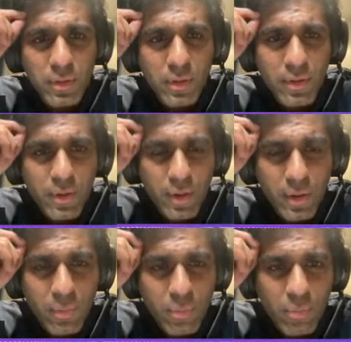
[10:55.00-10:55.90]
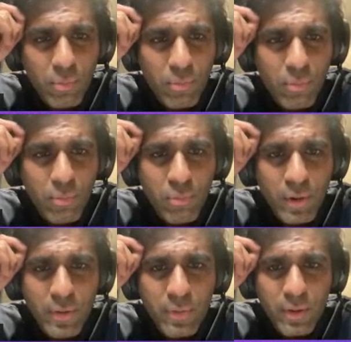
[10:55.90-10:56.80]
All right.
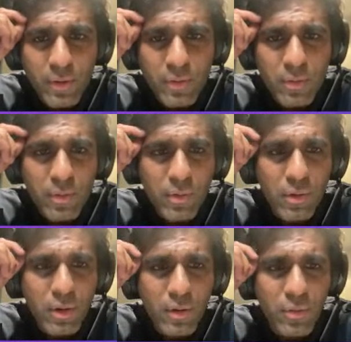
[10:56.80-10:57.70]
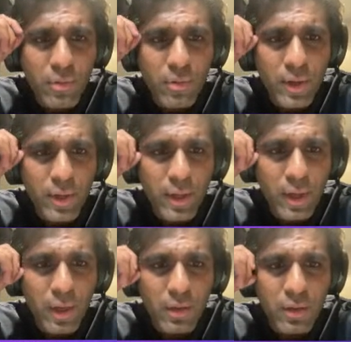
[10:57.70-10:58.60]
Why do I gonna? I thought
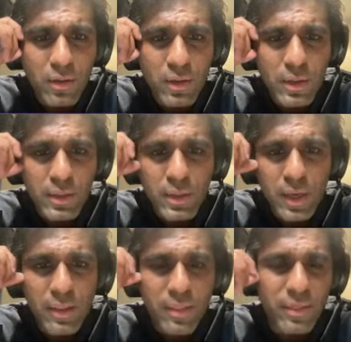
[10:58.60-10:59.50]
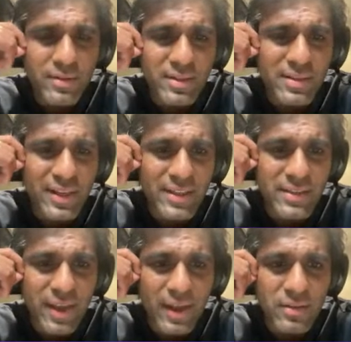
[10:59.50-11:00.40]
okay. Yeah, this is the
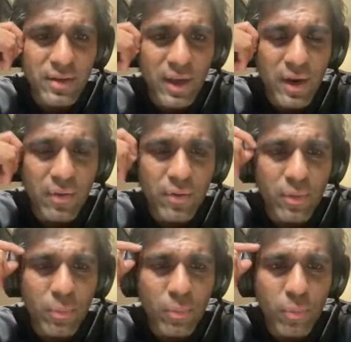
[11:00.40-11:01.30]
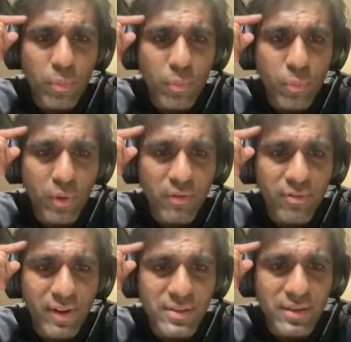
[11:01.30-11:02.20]
exact error that we're
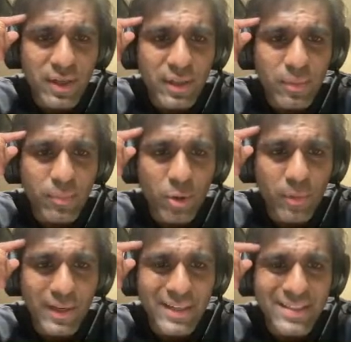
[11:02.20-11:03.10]
facing at the moment,